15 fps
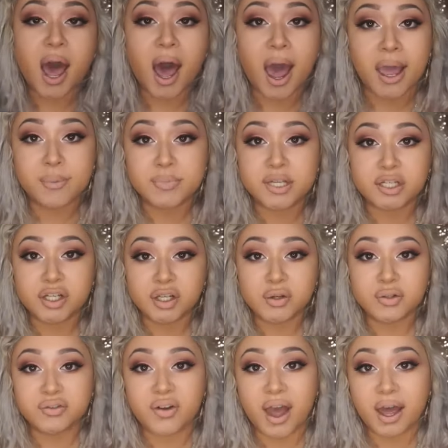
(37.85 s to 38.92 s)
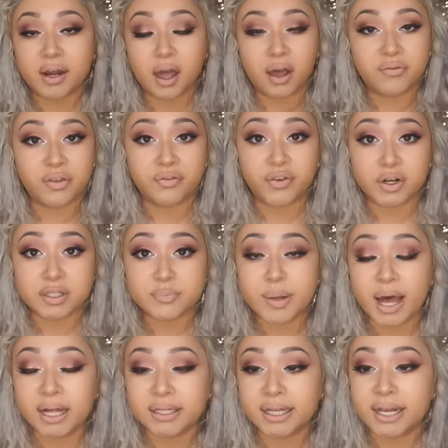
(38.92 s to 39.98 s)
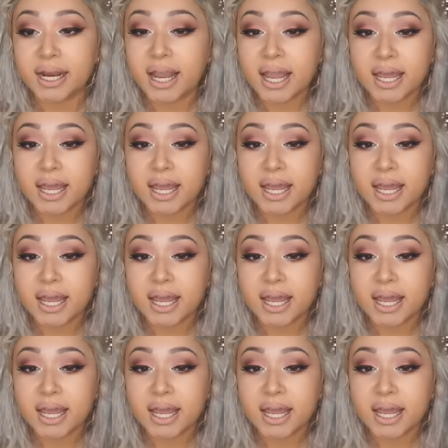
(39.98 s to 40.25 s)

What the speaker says: I am such a huge fan of the first palette.